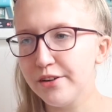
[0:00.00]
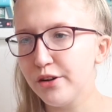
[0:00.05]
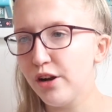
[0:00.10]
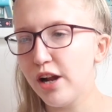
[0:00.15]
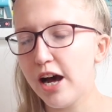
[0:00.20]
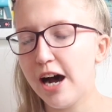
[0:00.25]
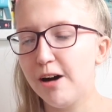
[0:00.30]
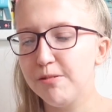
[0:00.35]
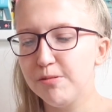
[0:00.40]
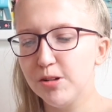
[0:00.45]
don't know
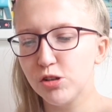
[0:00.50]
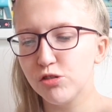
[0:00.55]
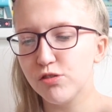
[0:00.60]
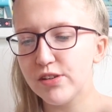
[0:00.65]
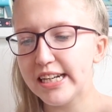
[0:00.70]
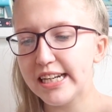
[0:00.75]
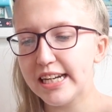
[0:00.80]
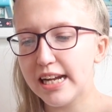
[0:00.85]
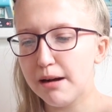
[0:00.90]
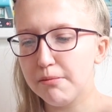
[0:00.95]
how much
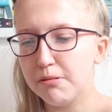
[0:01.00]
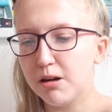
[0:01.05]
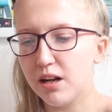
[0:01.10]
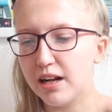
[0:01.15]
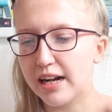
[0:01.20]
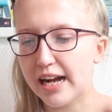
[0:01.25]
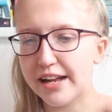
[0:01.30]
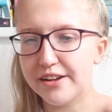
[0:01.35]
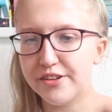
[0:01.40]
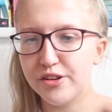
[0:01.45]
reading I'm going
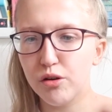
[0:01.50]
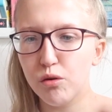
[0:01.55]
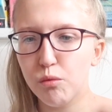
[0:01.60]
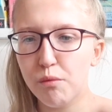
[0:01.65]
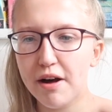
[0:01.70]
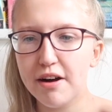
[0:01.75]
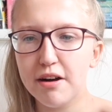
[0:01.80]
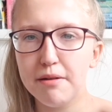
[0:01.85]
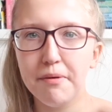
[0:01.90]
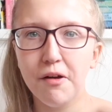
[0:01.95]
to get done
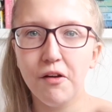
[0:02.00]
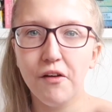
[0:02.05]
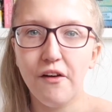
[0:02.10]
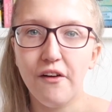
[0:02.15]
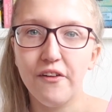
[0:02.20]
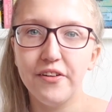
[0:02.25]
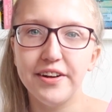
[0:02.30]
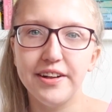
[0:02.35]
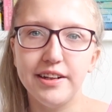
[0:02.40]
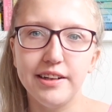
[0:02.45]
while I'm on
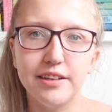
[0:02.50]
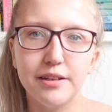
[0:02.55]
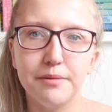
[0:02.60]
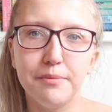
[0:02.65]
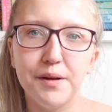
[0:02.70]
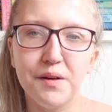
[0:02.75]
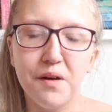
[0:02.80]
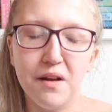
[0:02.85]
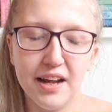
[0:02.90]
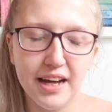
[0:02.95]
holiday, to
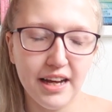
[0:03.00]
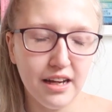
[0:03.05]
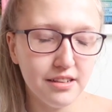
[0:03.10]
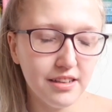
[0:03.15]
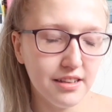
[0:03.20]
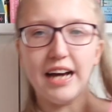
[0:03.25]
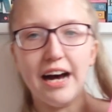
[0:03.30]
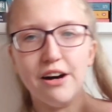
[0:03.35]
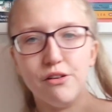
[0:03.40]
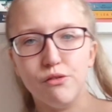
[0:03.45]
be honest.
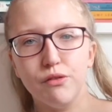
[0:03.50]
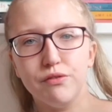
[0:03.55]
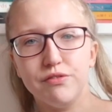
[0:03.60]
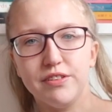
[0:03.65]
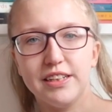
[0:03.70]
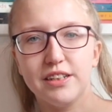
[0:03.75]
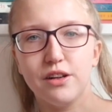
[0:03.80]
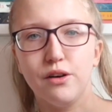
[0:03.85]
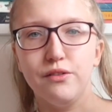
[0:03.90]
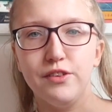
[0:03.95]
I love
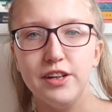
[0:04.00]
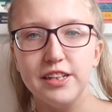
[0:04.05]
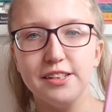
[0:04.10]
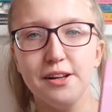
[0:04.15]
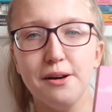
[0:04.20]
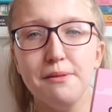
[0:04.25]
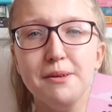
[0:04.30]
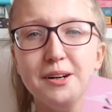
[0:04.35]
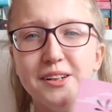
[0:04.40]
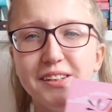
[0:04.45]
this cover
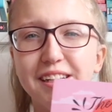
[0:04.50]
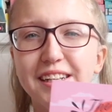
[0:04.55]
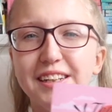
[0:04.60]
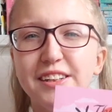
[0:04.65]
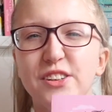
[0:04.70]
so much, it's